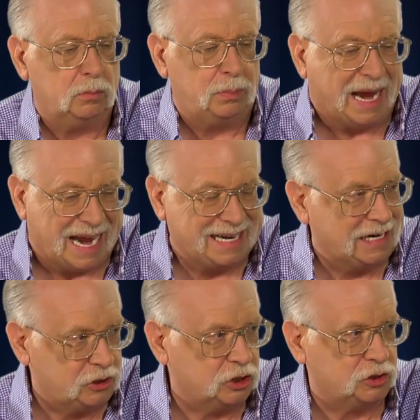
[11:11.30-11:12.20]

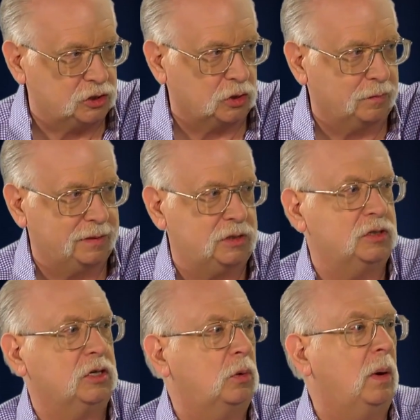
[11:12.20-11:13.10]
package its
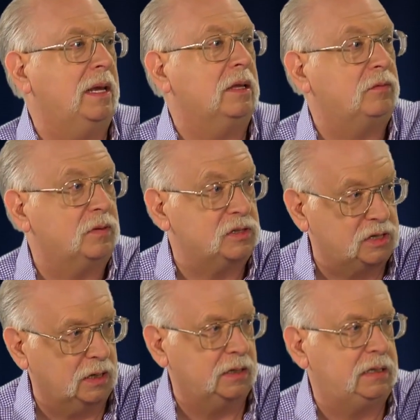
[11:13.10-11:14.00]
services in a way that
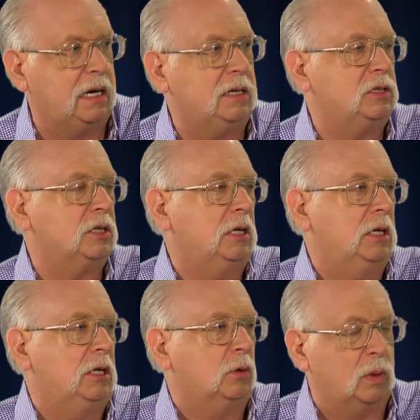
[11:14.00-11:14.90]
facilitates
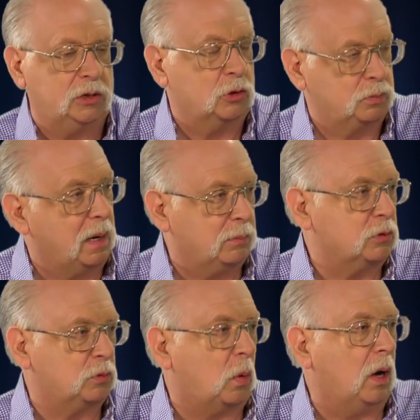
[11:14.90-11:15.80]
what those
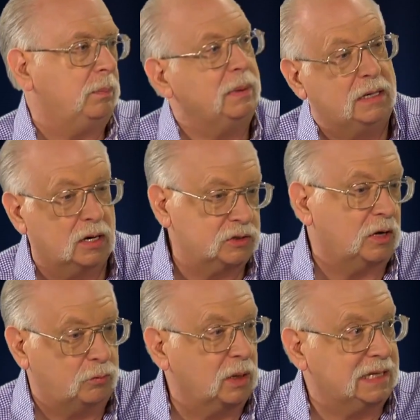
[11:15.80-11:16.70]
members want because
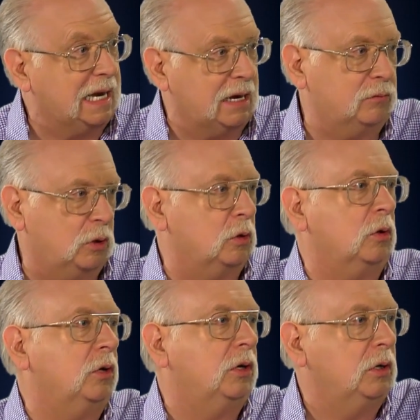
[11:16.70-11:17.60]
of what they have
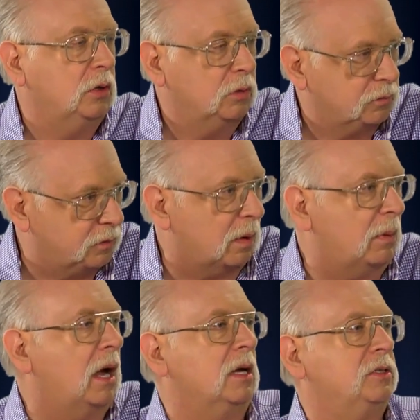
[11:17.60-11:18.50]
learned from
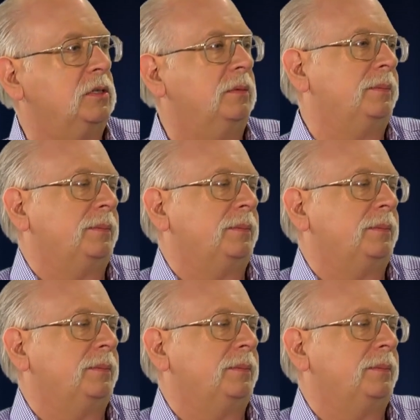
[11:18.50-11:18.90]
us.